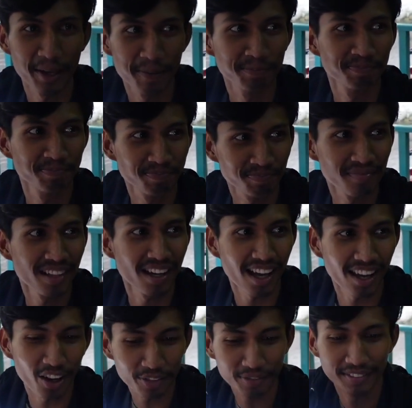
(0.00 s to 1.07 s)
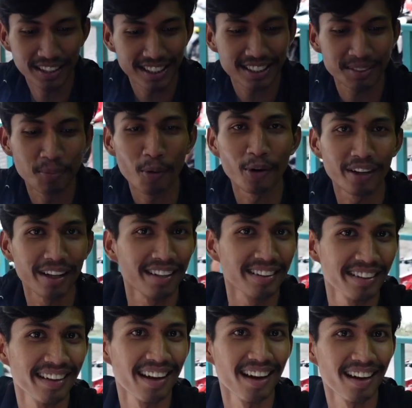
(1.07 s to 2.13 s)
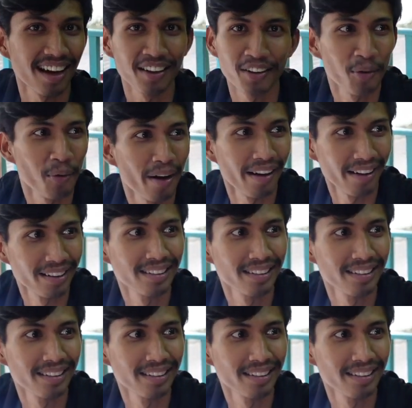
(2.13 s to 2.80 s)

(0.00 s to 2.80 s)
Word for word: Ooh. I love this more than rendang. Oh, really?